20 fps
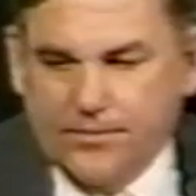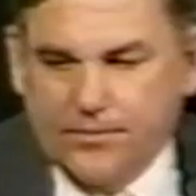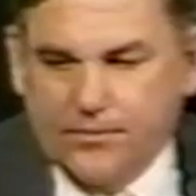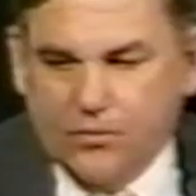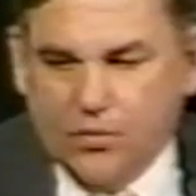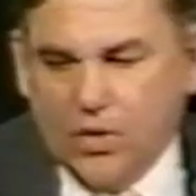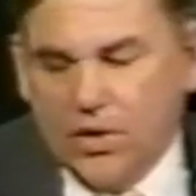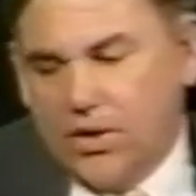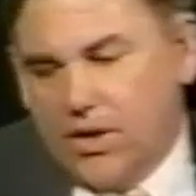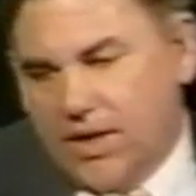
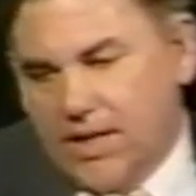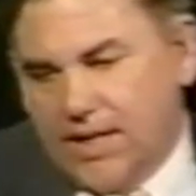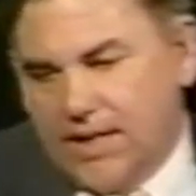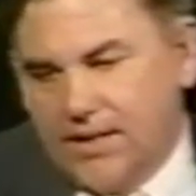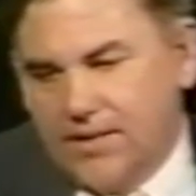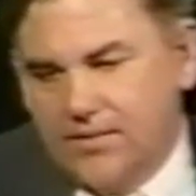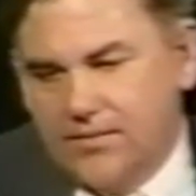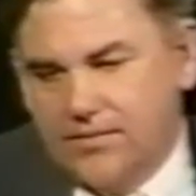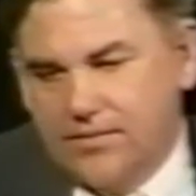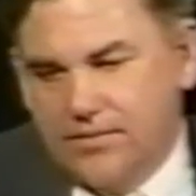What do
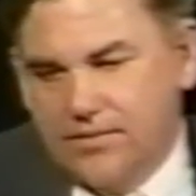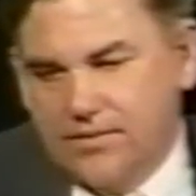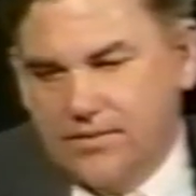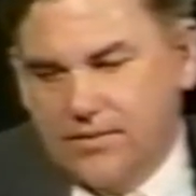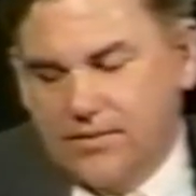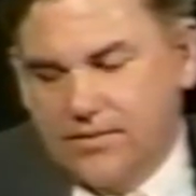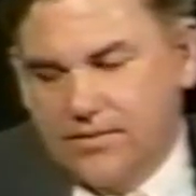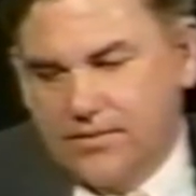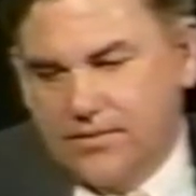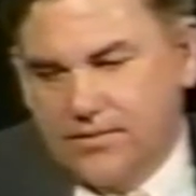I
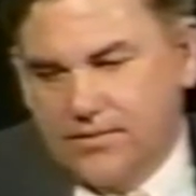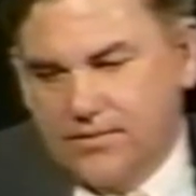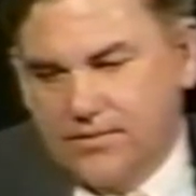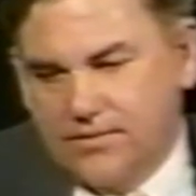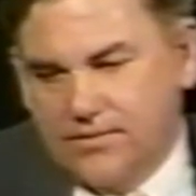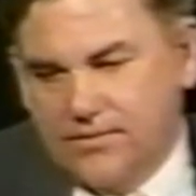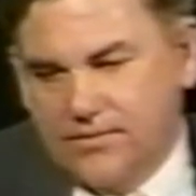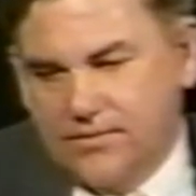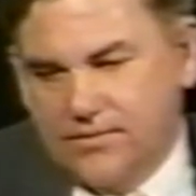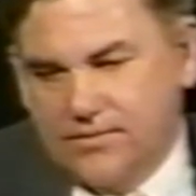
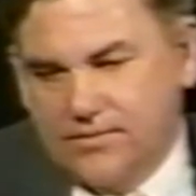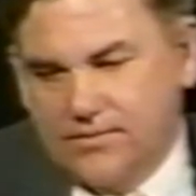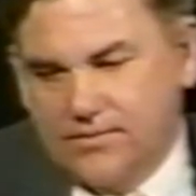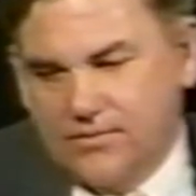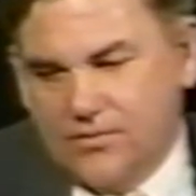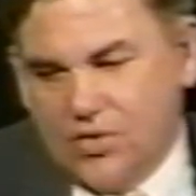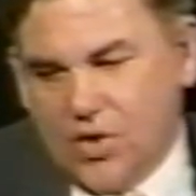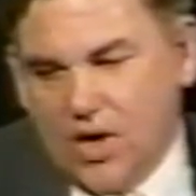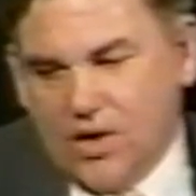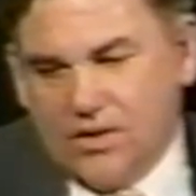
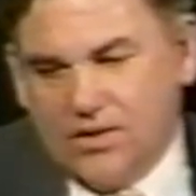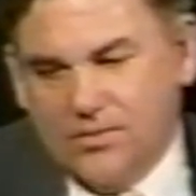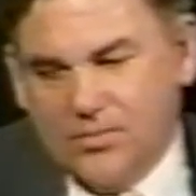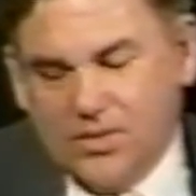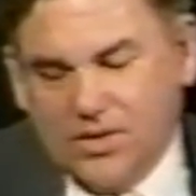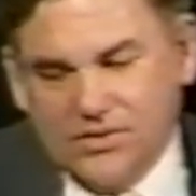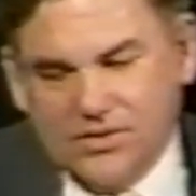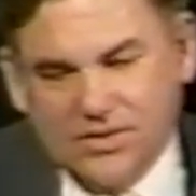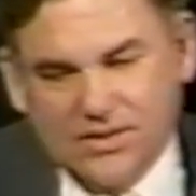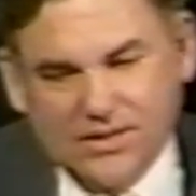talk to
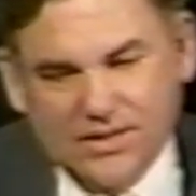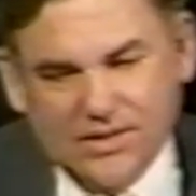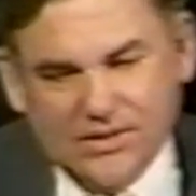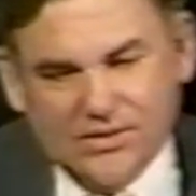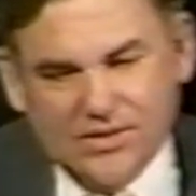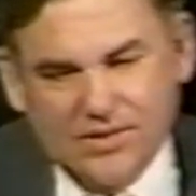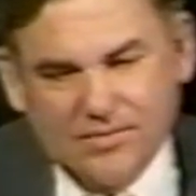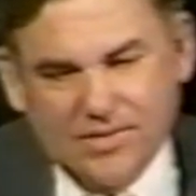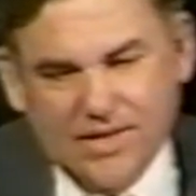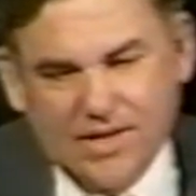President
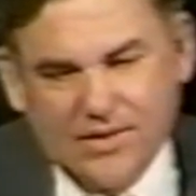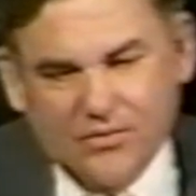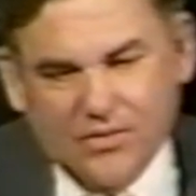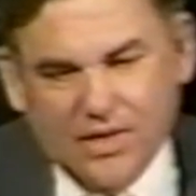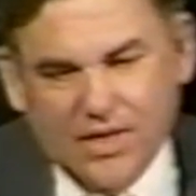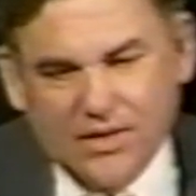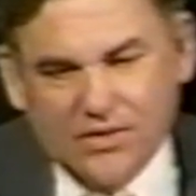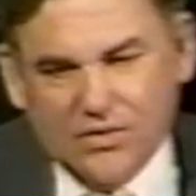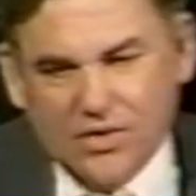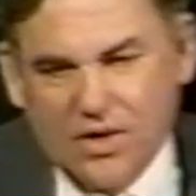Nixon about when
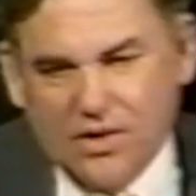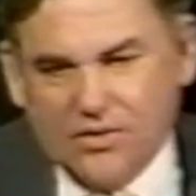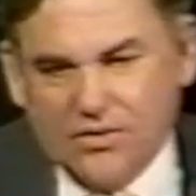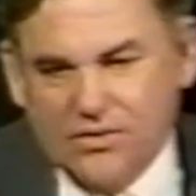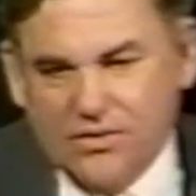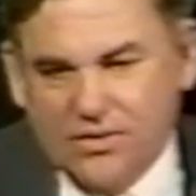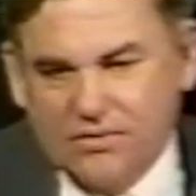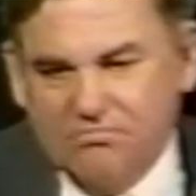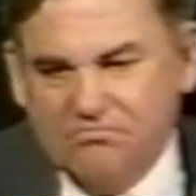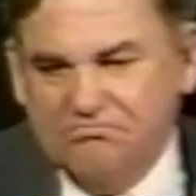I talk to
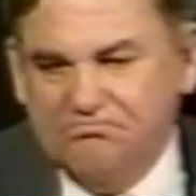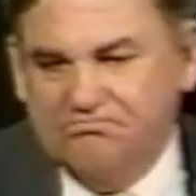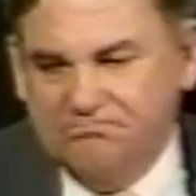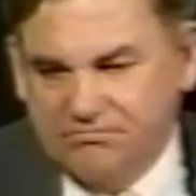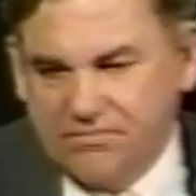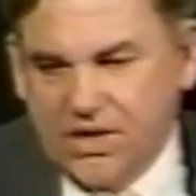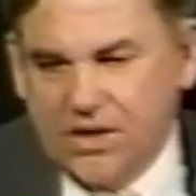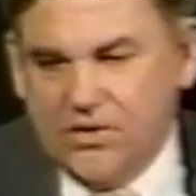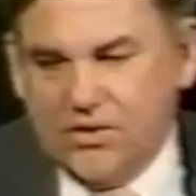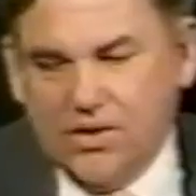him?
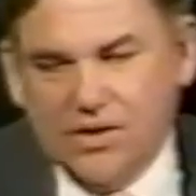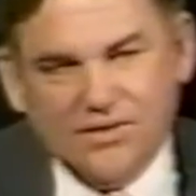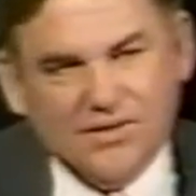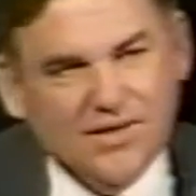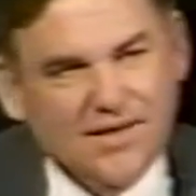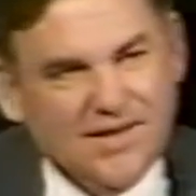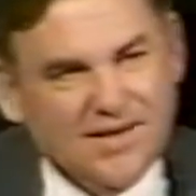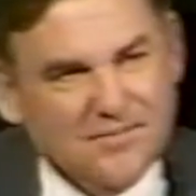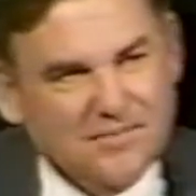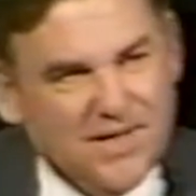He talks a
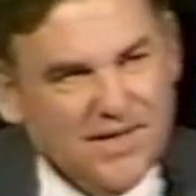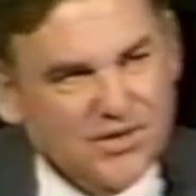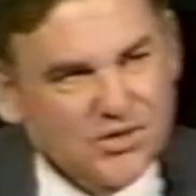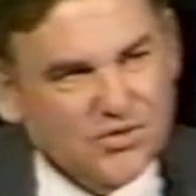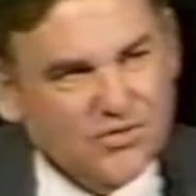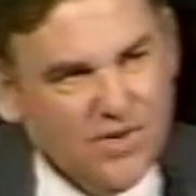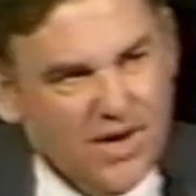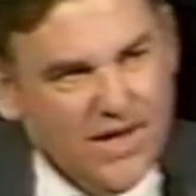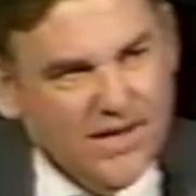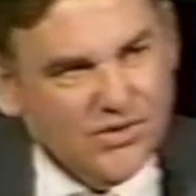lot about his
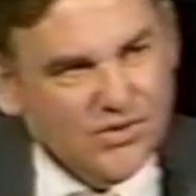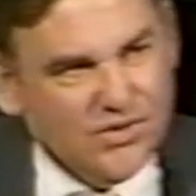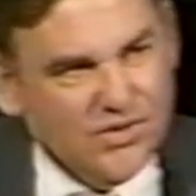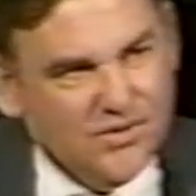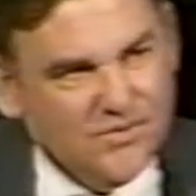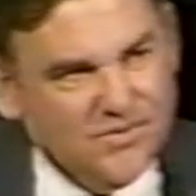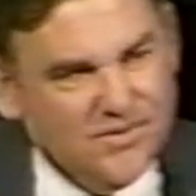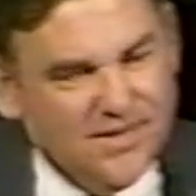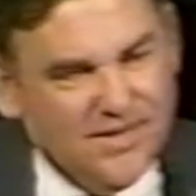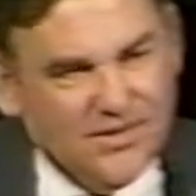
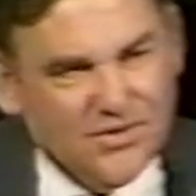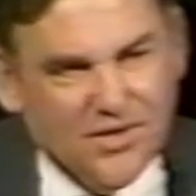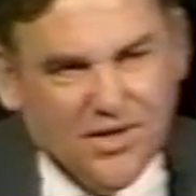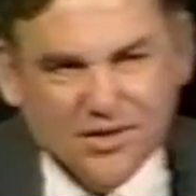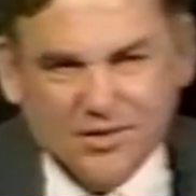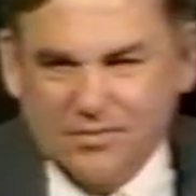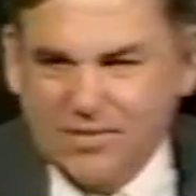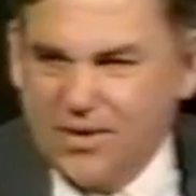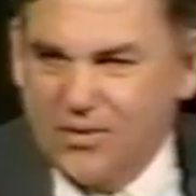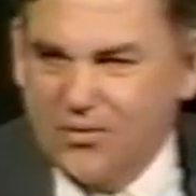grandchildren. He talks
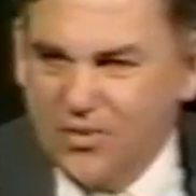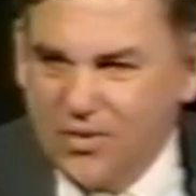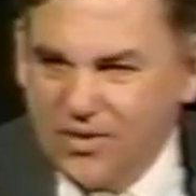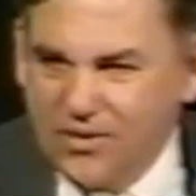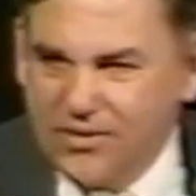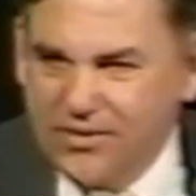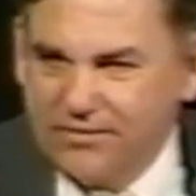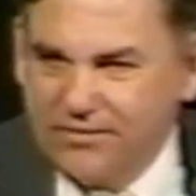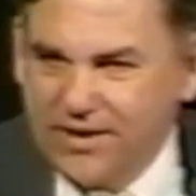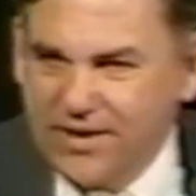about
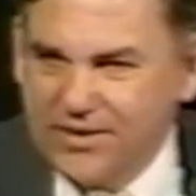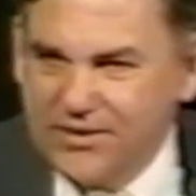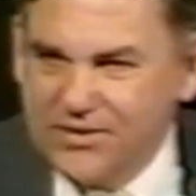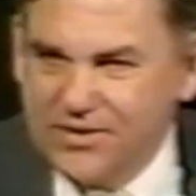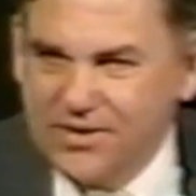world events.